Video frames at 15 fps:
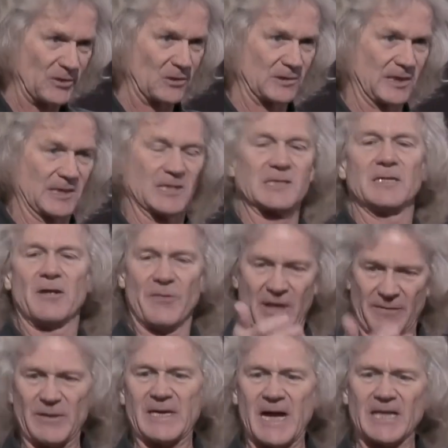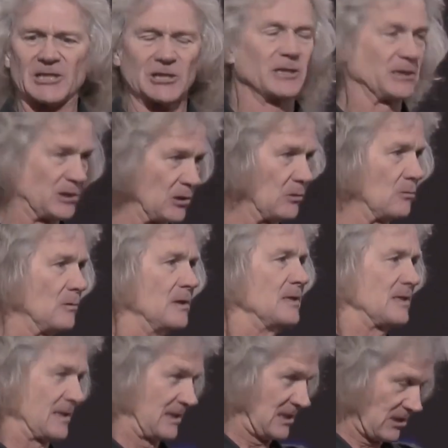buildings, and they actually do
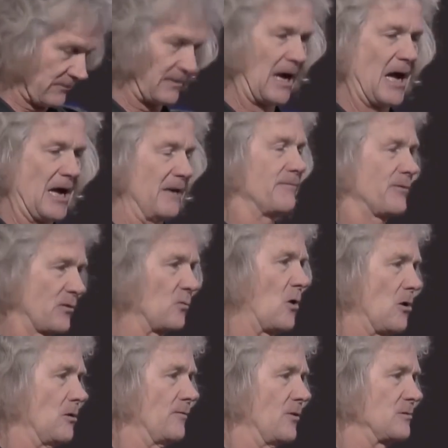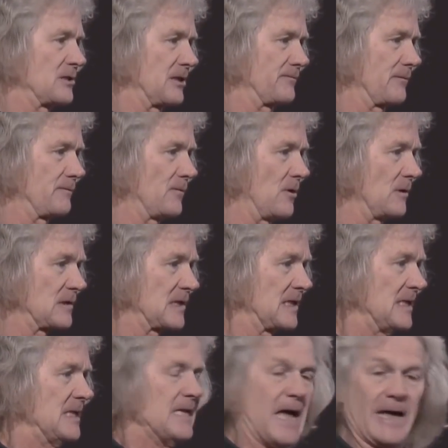survive through all of those different faults.
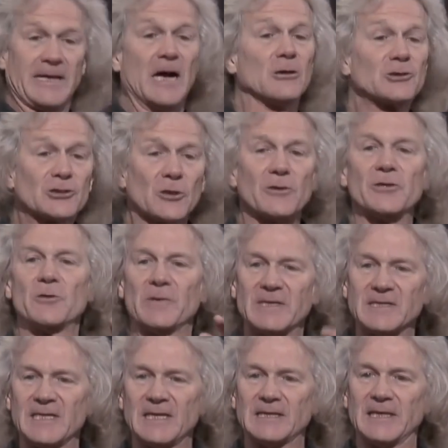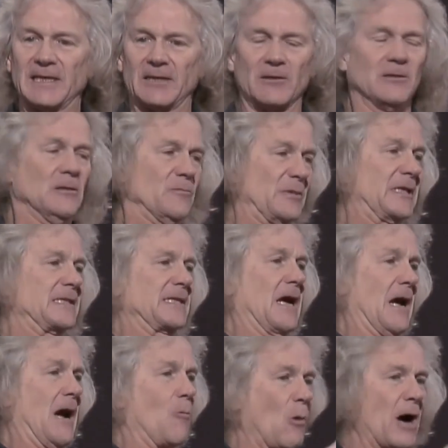And I'll show you in detail because I,
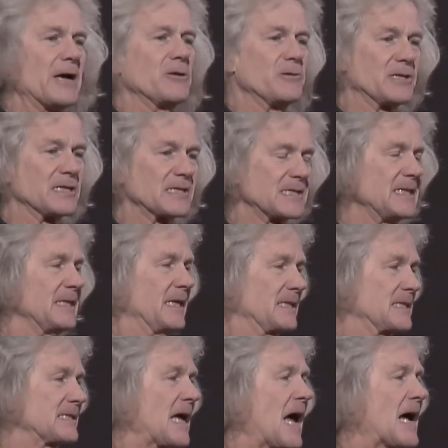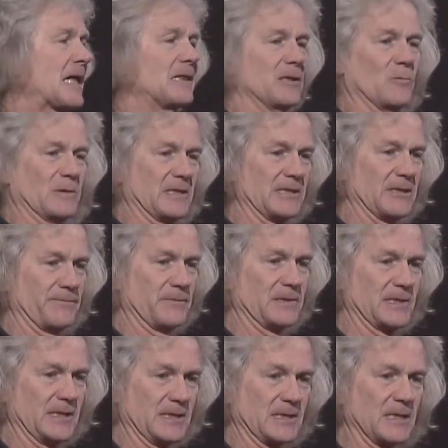I want you to see exactly what the
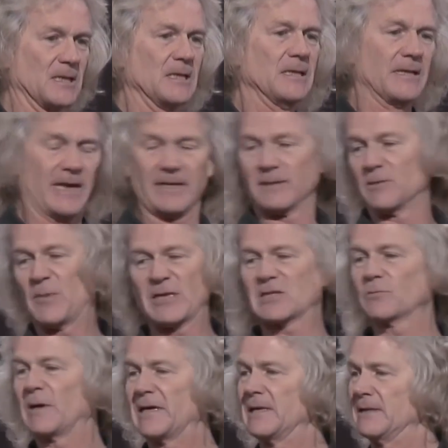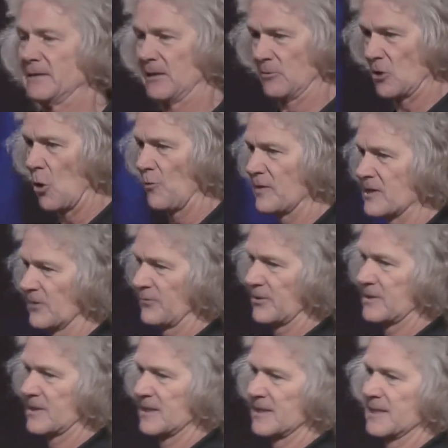difference is. And the best way to know the
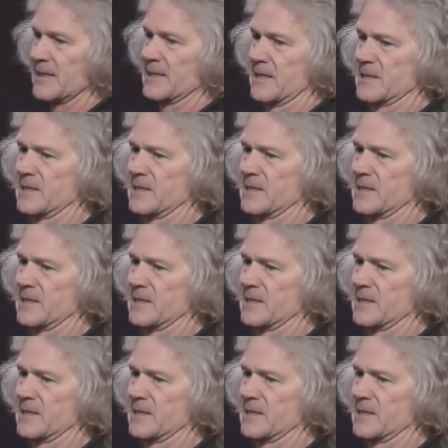difference is to